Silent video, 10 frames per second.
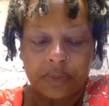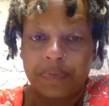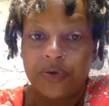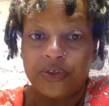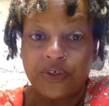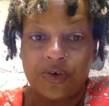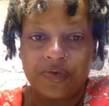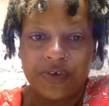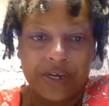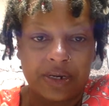pulled
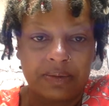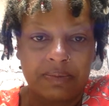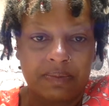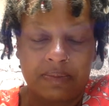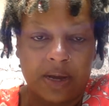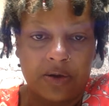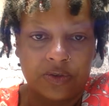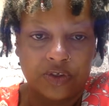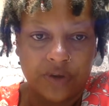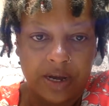over in my
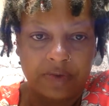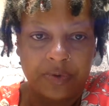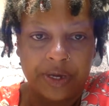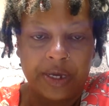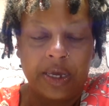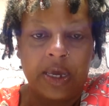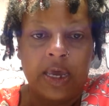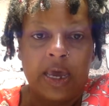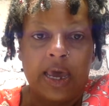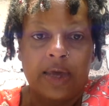own driveway
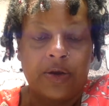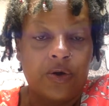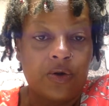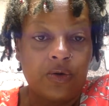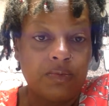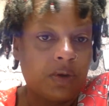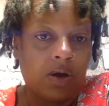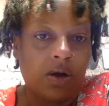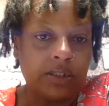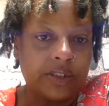at home.
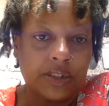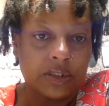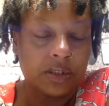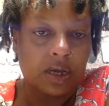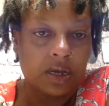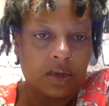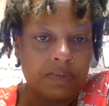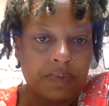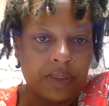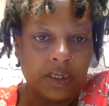All of these
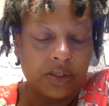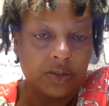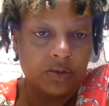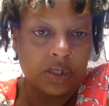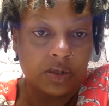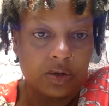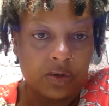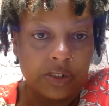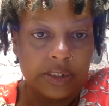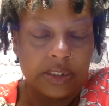things you can
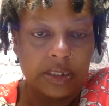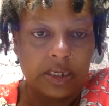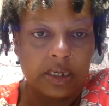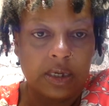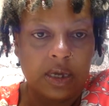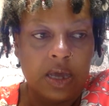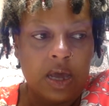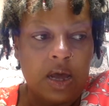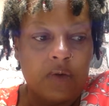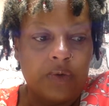go and see.
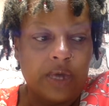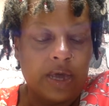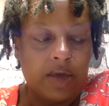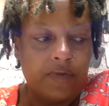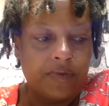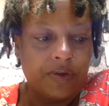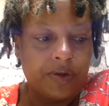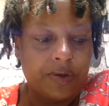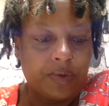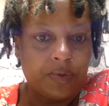We have
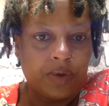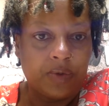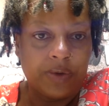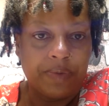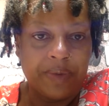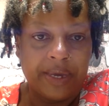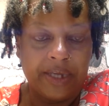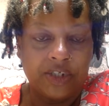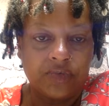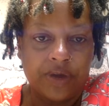a web
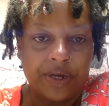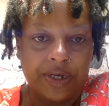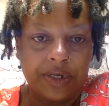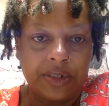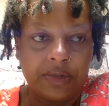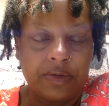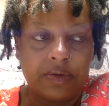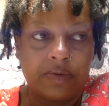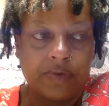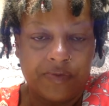page, right?
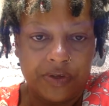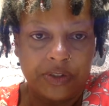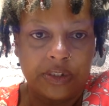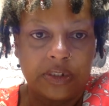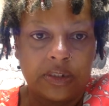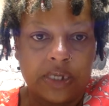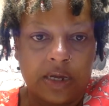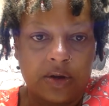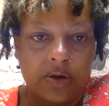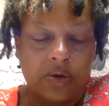
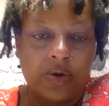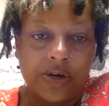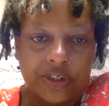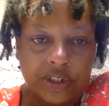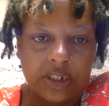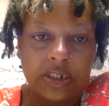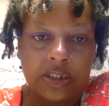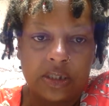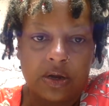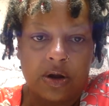Revolt.org.
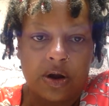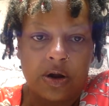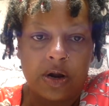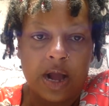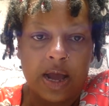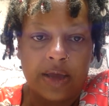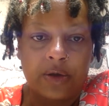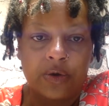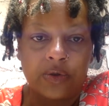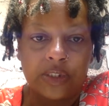It's
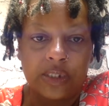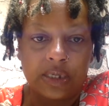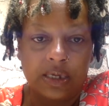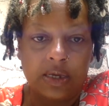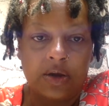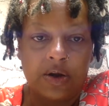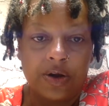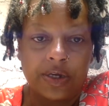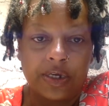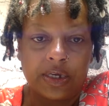
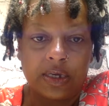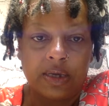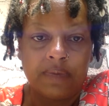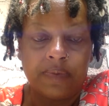RIOTREVOLT.